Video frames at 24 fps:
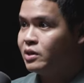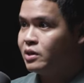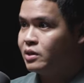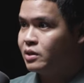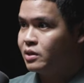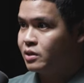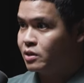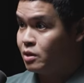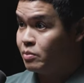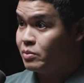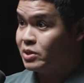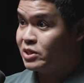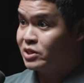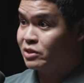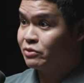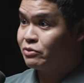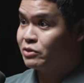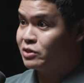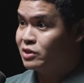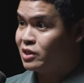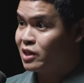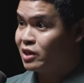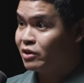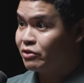a commercial
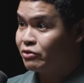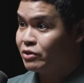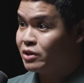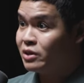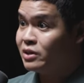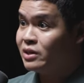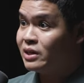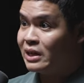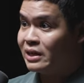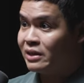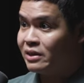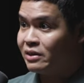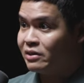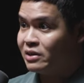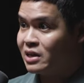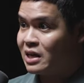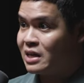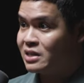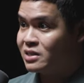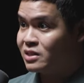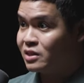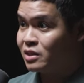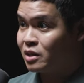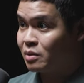photographer, and
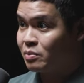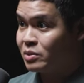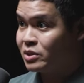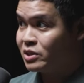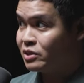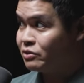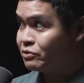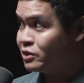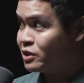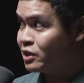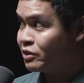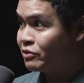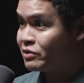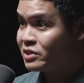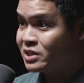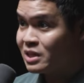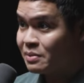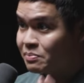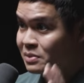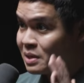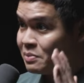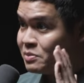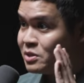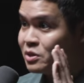as a commercial photographer,
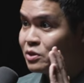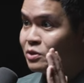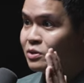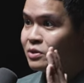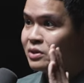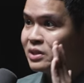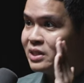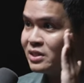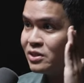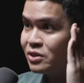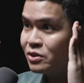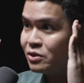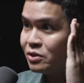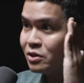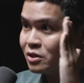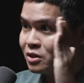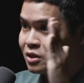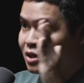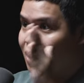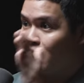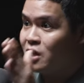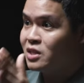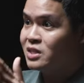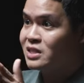sometimes you need to
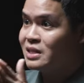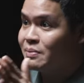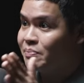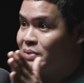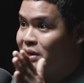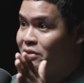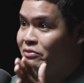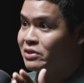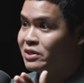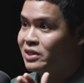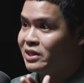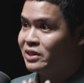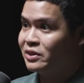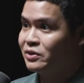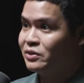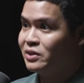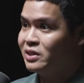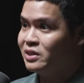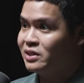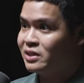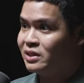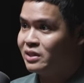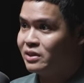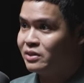concept everything. You
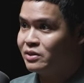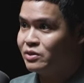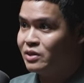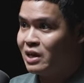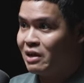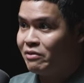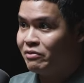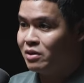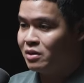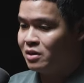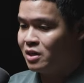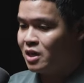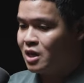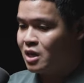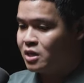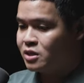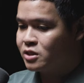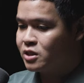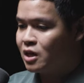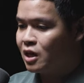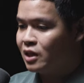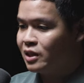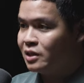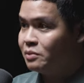need to have a
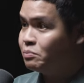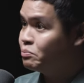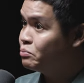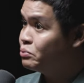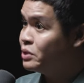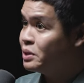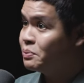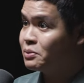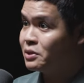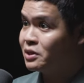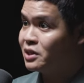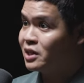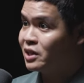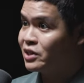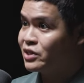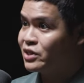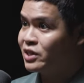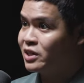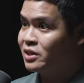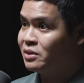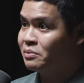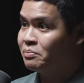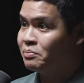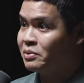solid
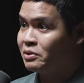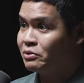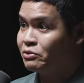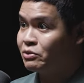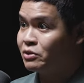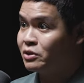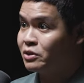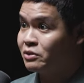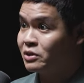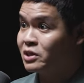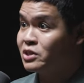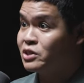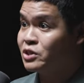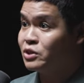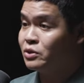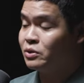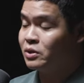pre-production before a